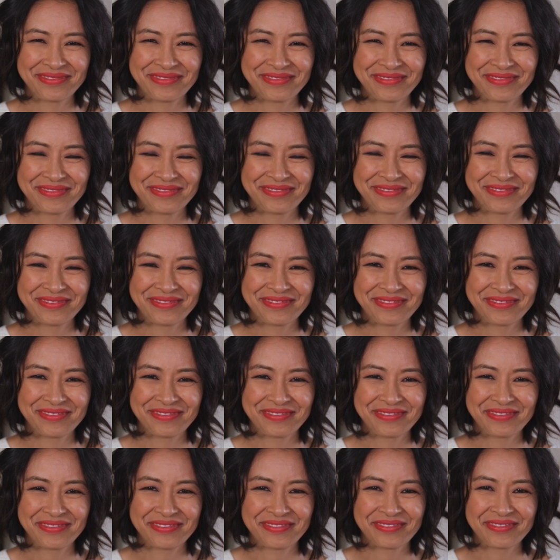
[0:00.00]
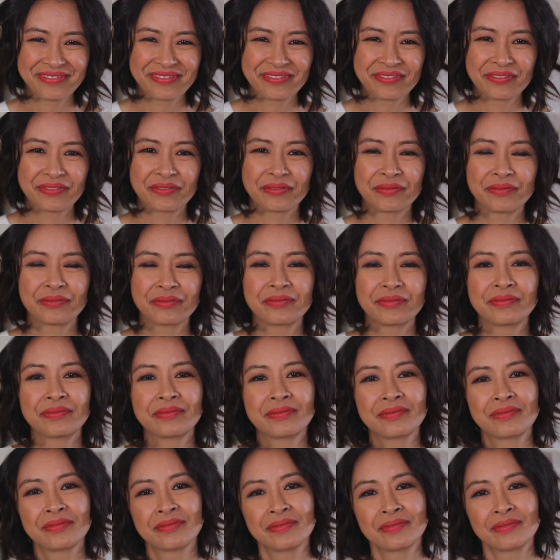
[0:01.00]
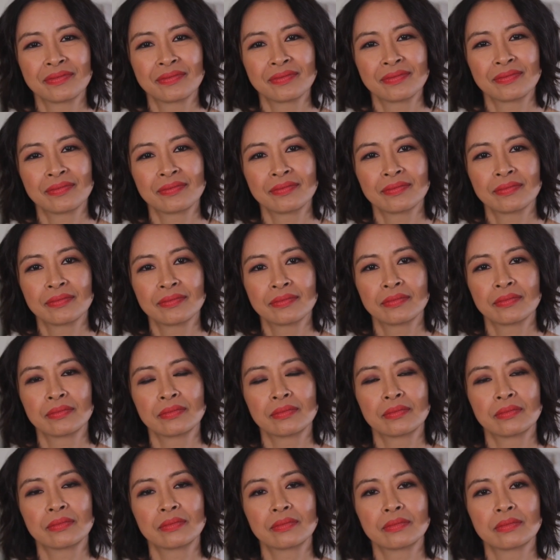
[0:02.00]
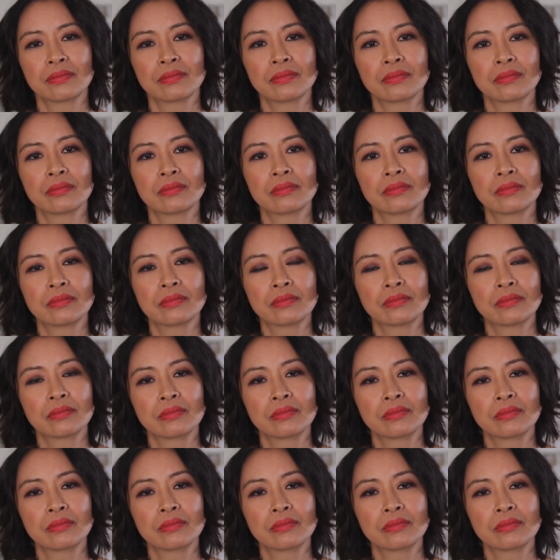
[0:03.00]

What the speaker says: (silent)